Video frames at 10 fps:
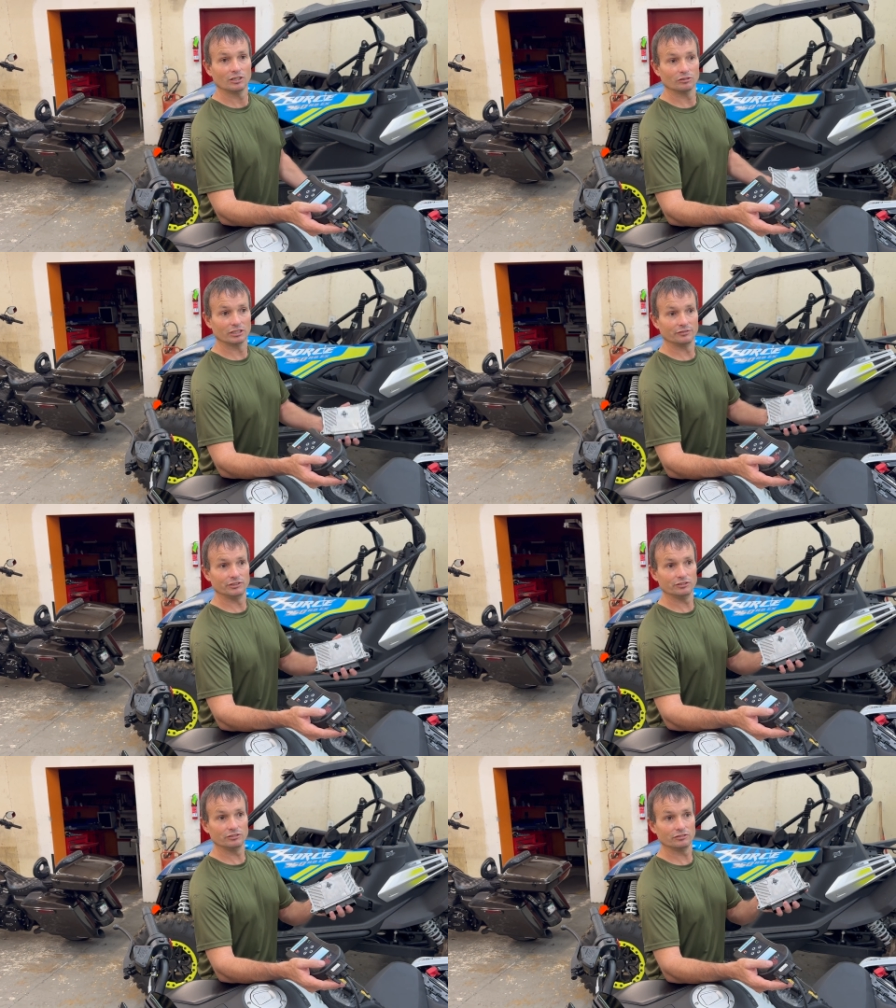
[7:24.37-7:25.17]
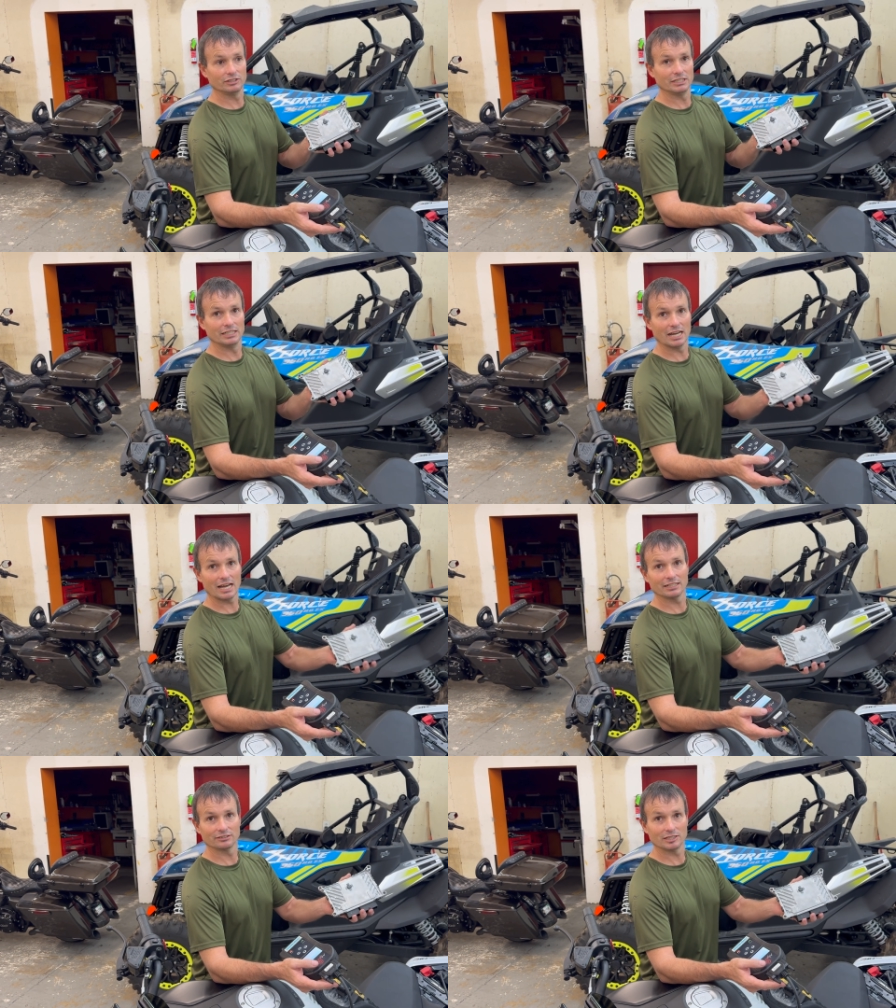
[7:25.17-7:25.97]
Well, if you
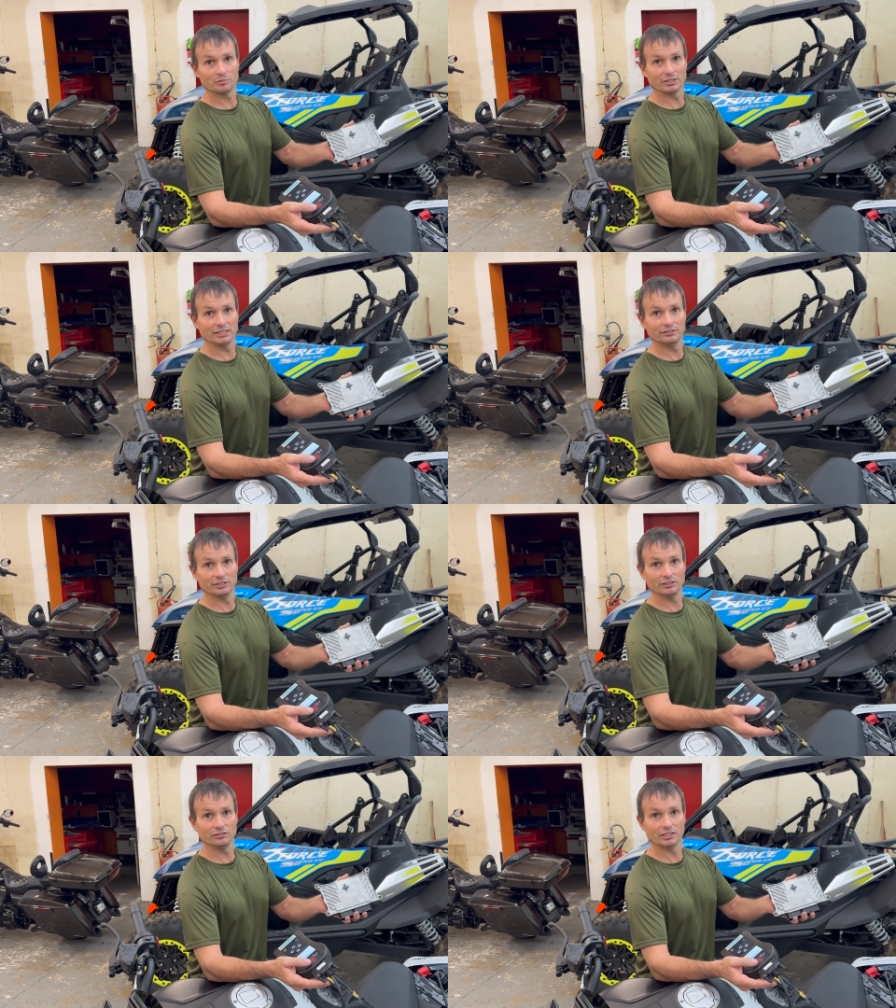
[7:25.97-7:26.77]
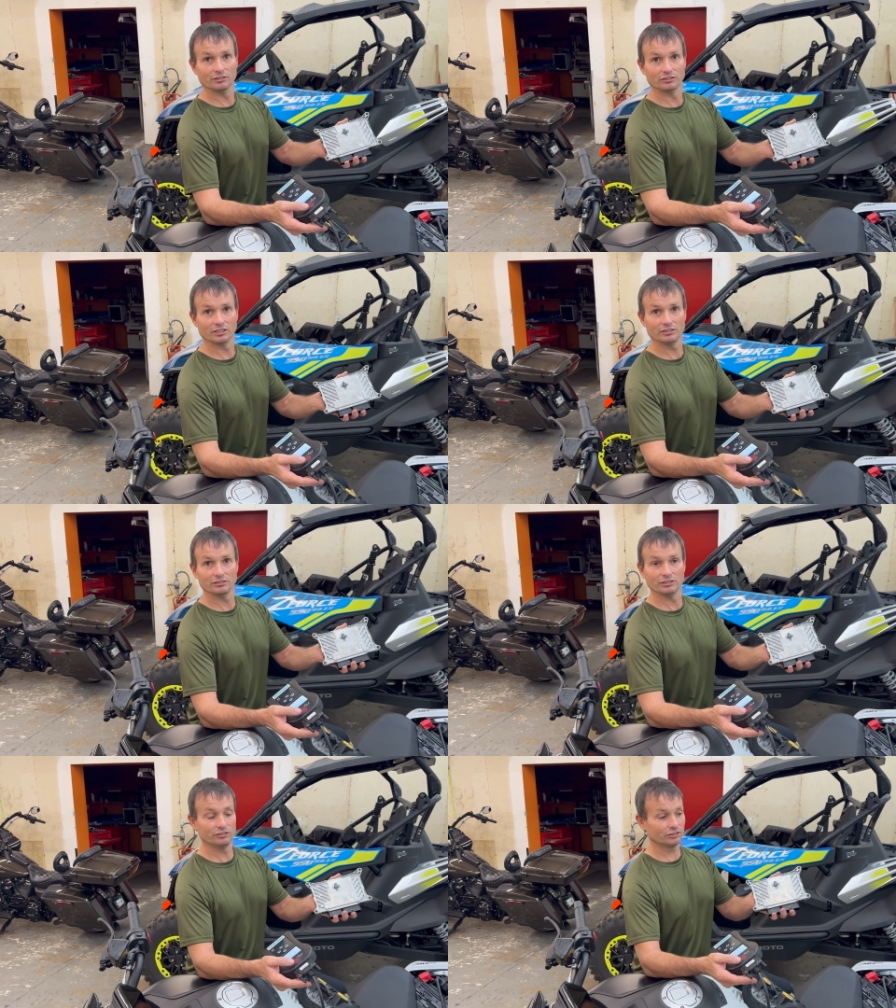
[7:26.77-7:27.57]
got a separate ECU that was
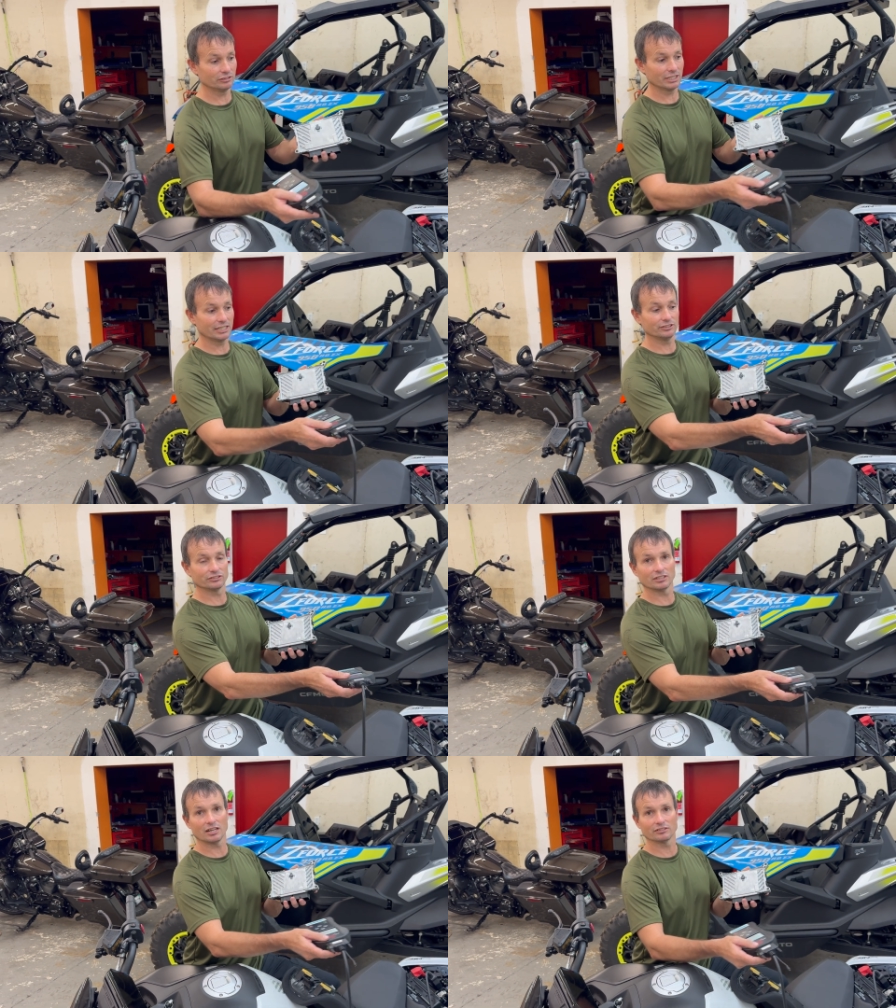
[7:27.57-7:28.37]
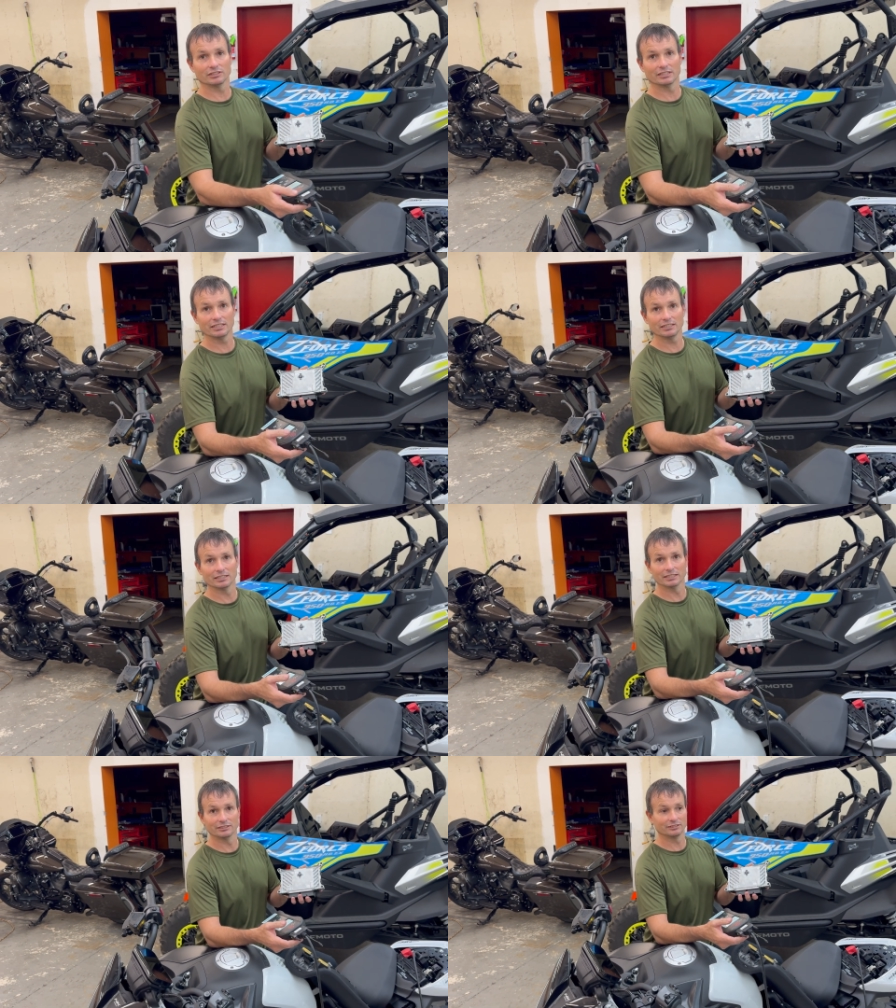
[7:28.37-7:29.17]
tuned, you still got your stock one there.
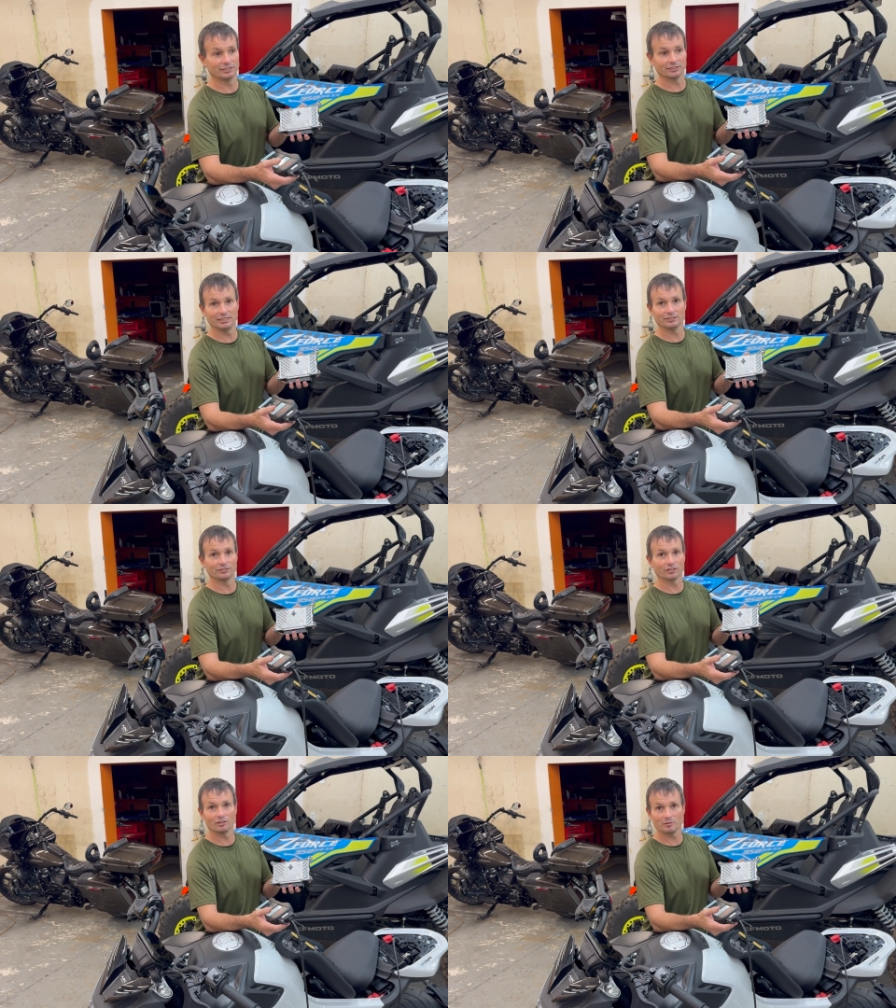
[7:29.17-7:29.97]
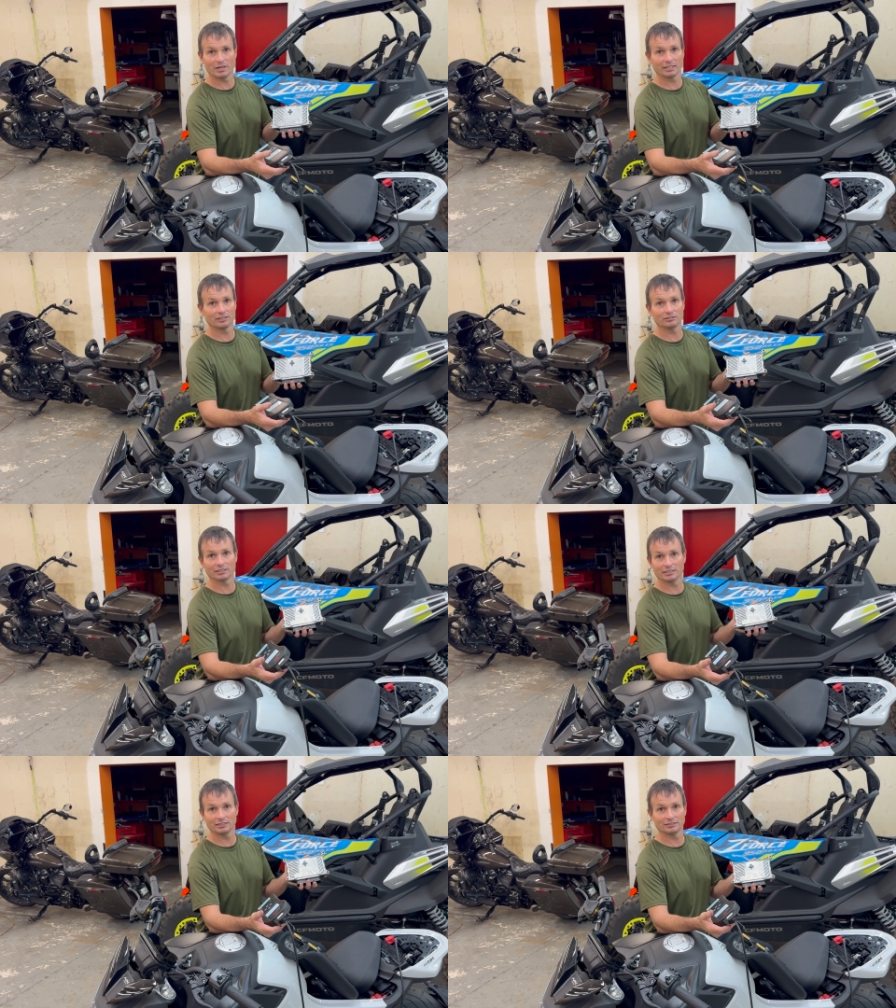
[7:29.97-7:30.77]
yeah. It's, it's, easy. Throw yeah. it back on,
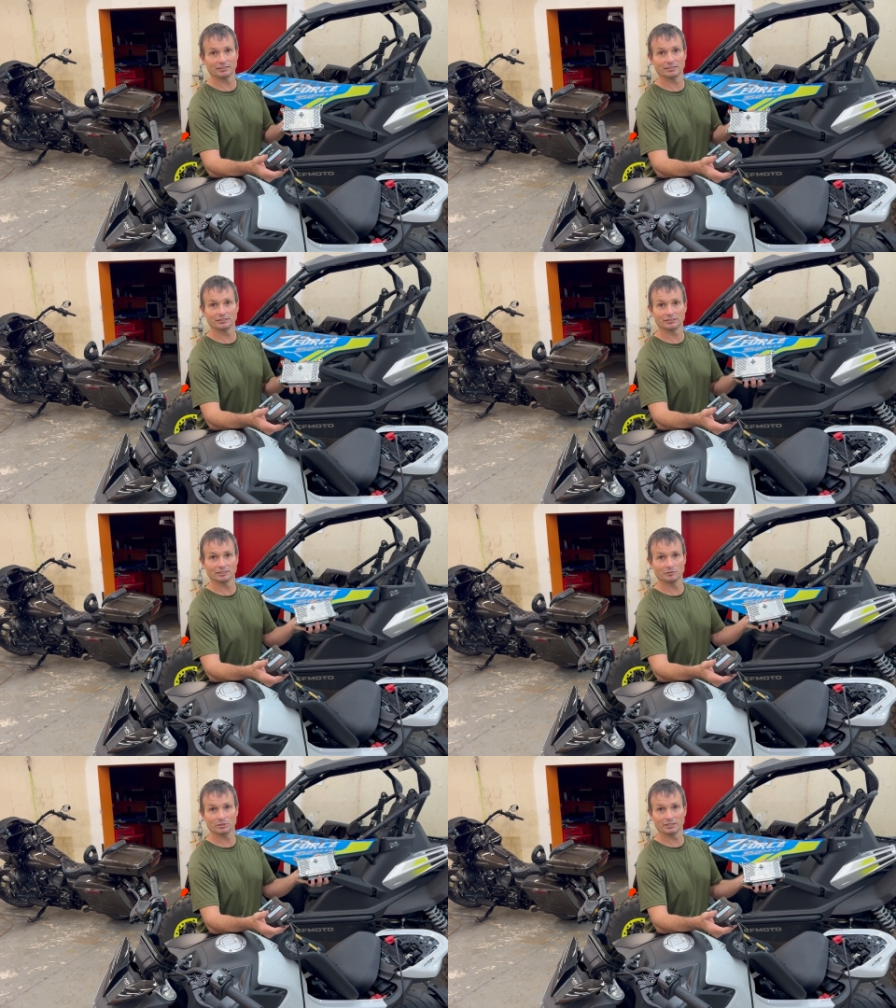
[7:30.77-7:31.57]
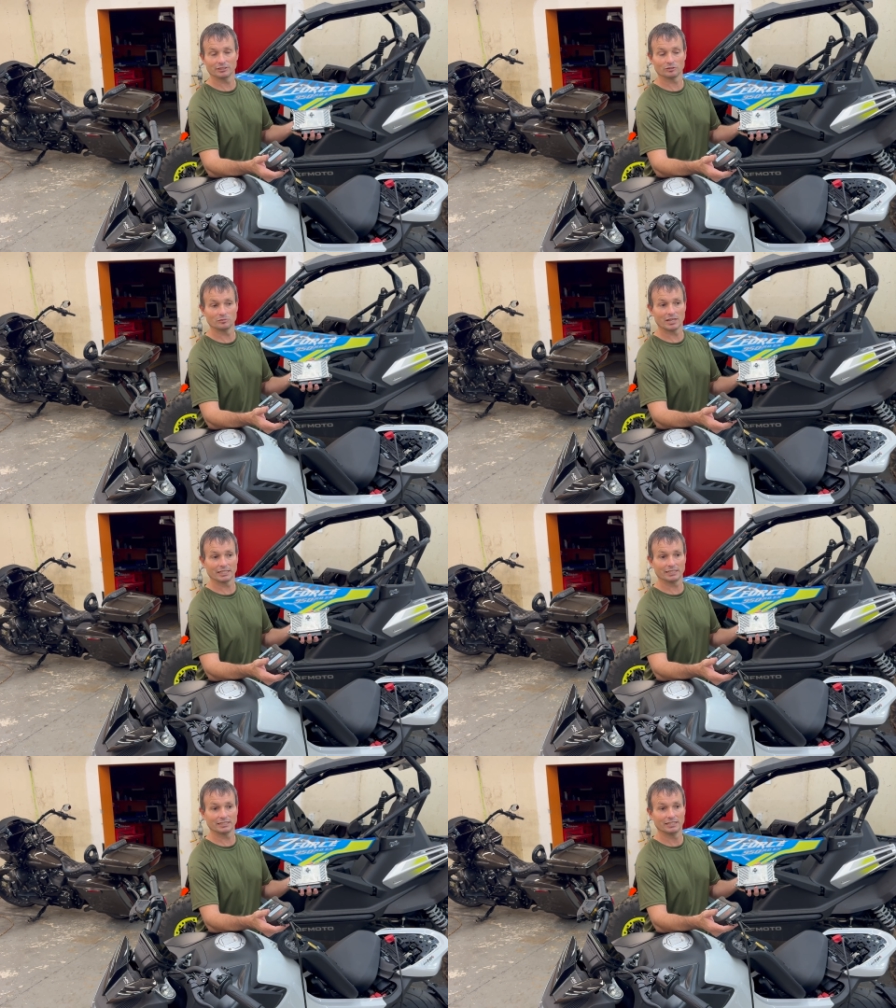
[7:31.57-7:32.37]
carry it to the dealer, and then put this one
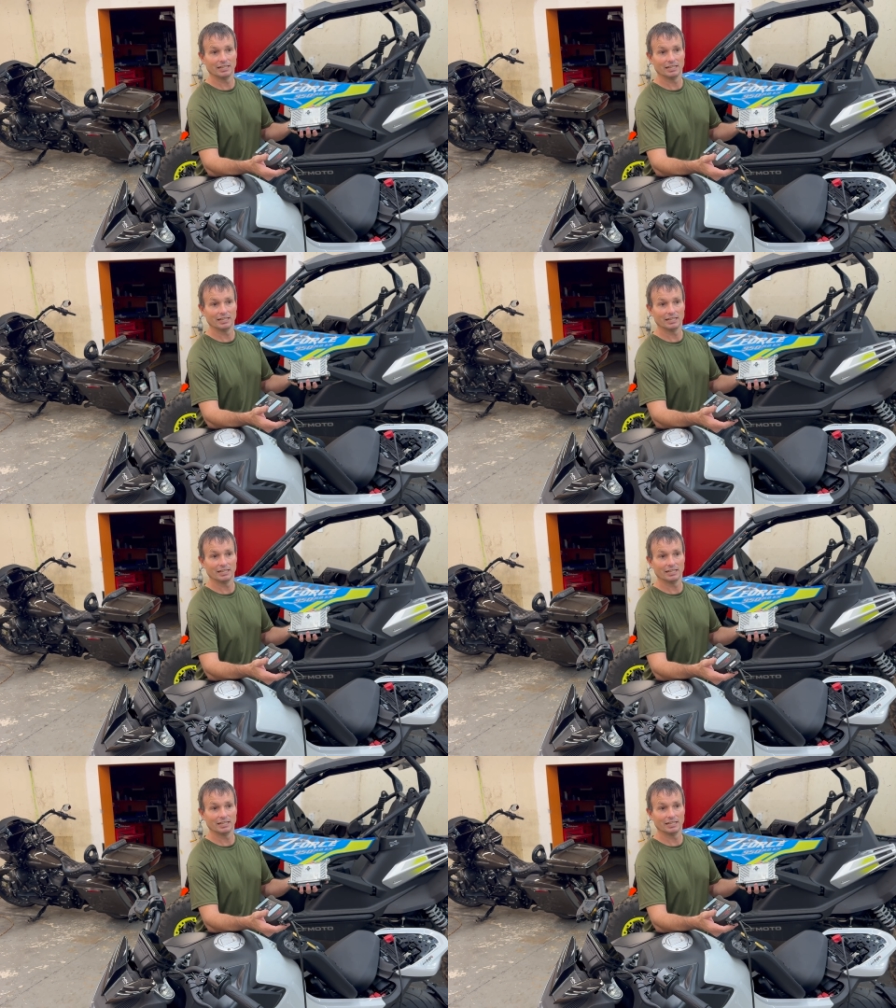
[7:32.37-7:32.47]
back in.